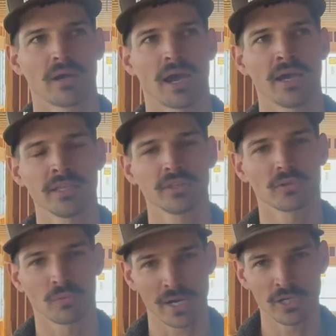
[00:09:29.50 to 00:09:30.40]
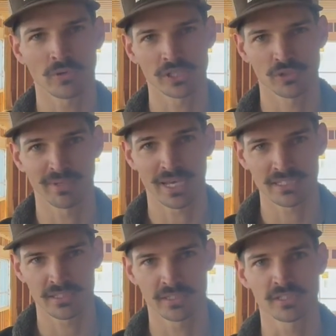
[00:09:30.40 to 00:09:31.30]
I think the right question to be
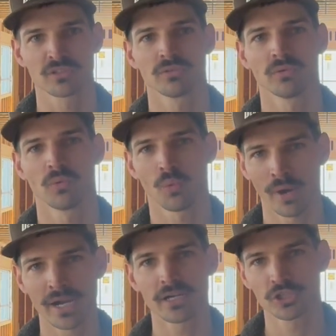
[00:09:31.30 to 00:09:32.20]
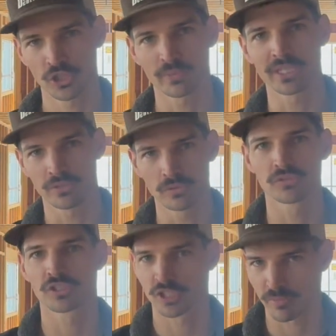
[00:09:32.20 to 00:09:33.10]
asking is, where should we
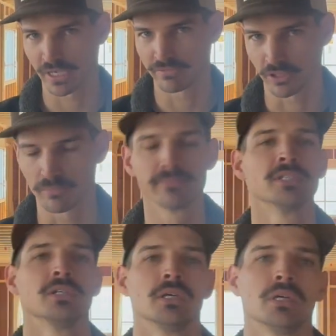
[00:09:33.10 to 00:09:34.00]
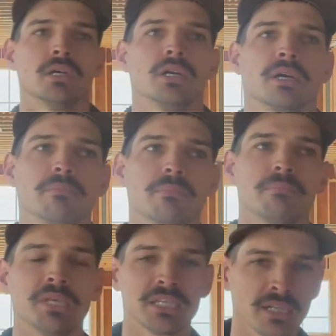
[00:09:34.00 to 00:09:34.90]
use spray foam?
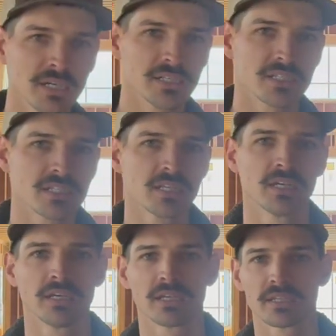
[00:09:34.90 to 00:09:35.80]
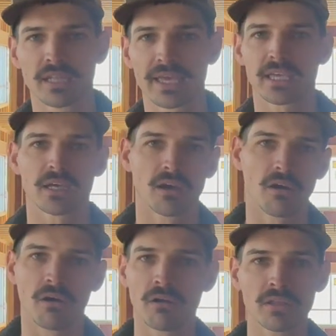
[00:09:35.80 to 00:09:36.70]
Because like
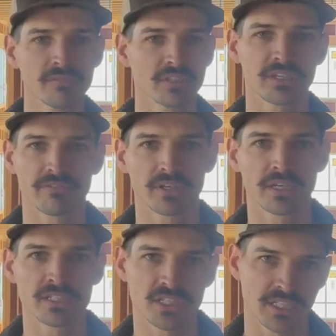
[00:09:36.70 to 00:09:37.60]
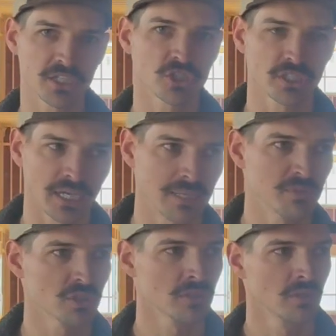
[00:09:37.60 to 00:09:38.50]
all of the different insulation types,